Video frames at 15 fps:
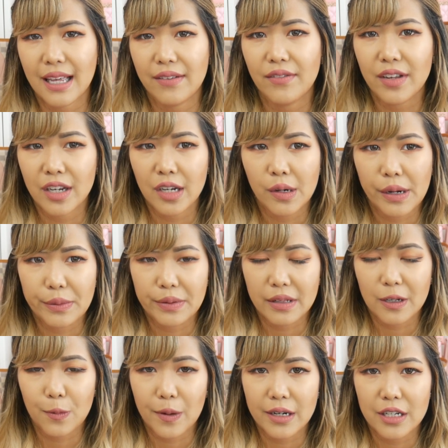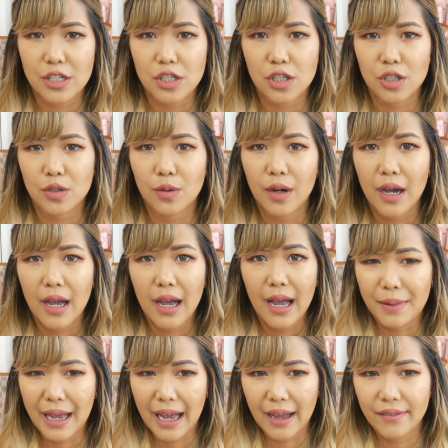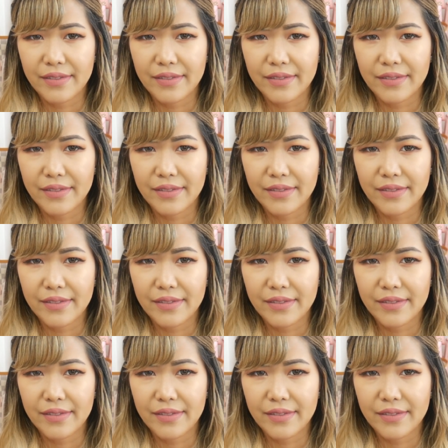that video I really wanted to have